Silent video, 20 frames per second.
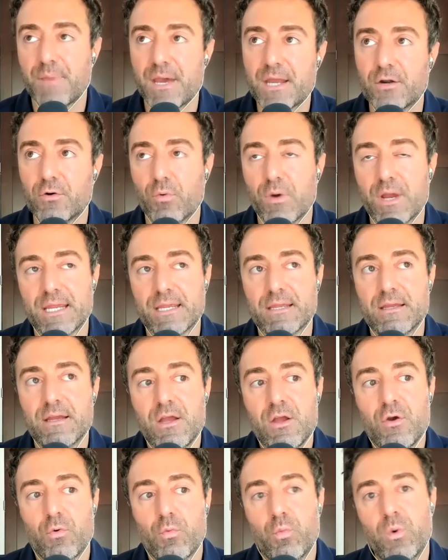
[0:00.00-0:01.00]
better way,
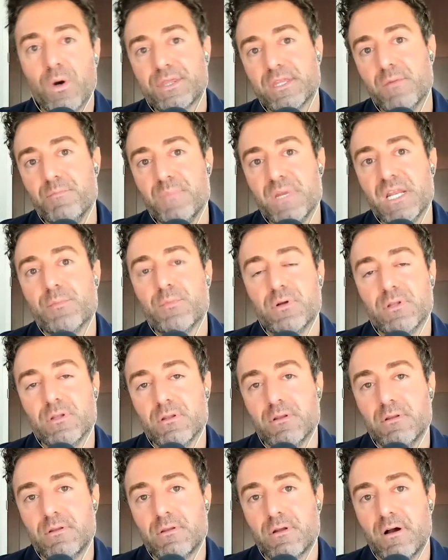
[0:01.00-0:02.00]
what the
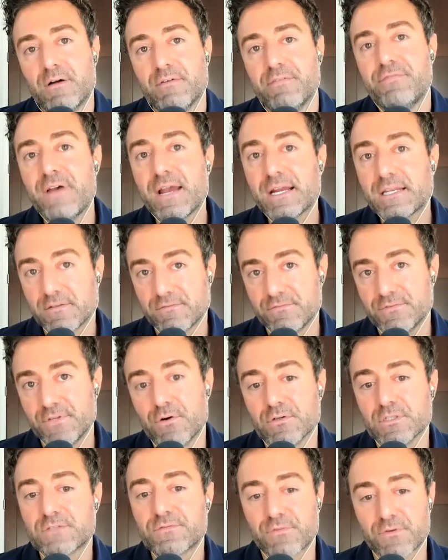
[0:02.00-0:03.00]
minimal effective
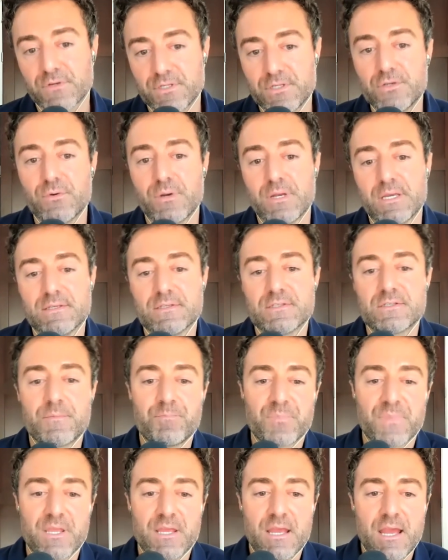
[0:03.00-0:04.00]
dose for you is.
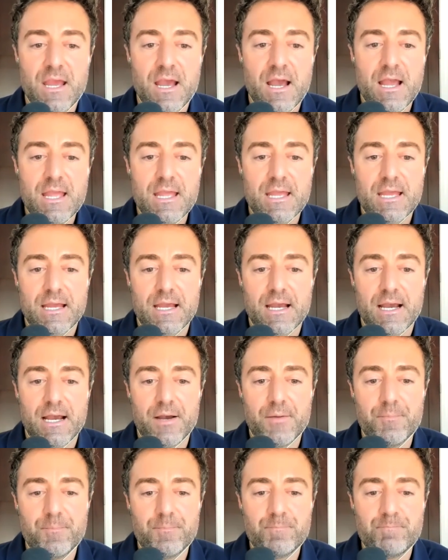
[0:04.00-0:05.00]

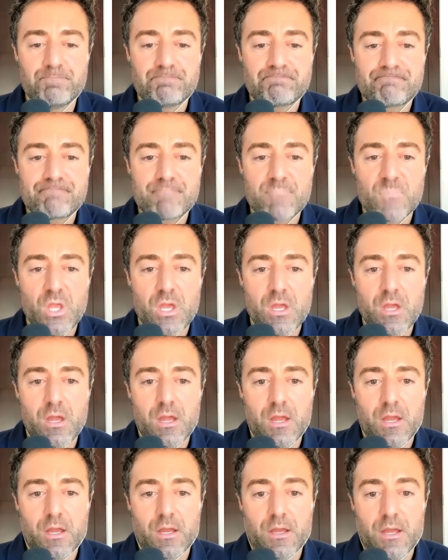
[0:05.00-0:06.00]
Um,
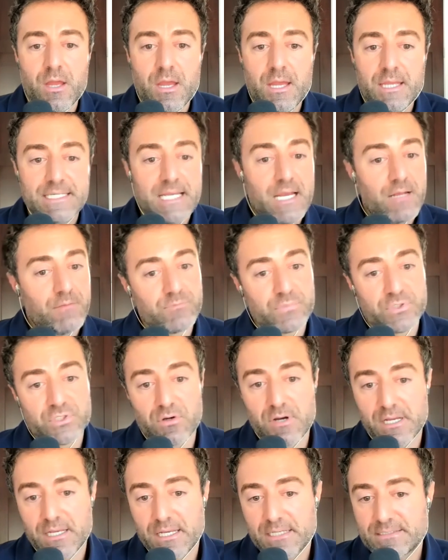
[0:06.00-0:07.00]
yeah,
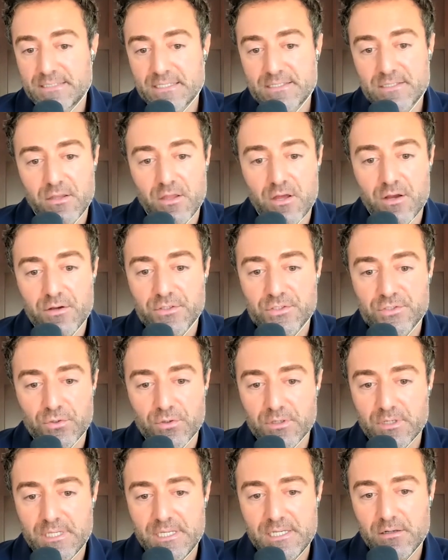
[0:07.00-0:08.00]
so I guess that's the long
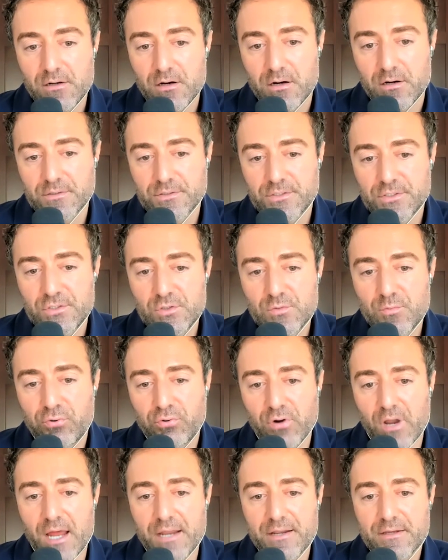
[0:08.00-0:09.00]
short. Here are two
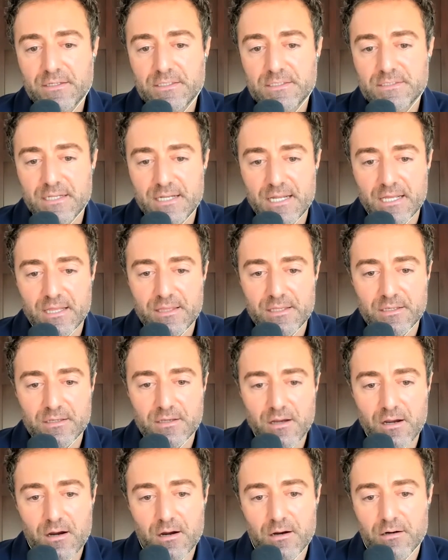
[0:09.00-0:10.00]
products that I
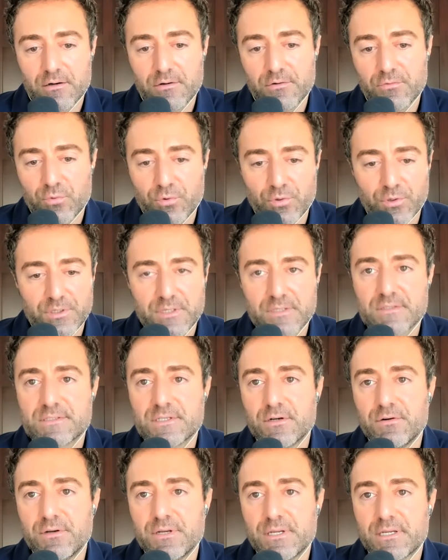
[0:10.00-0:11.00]
think are worth
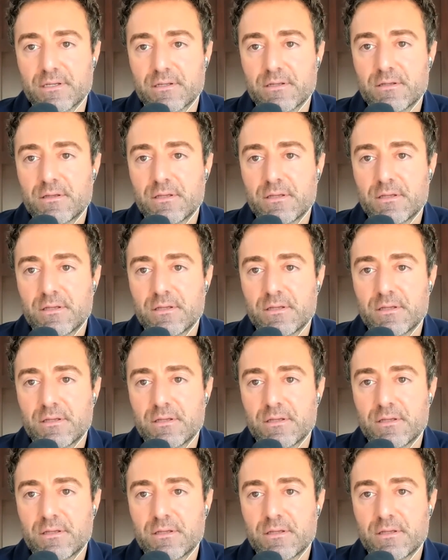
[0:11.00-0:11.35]
considering.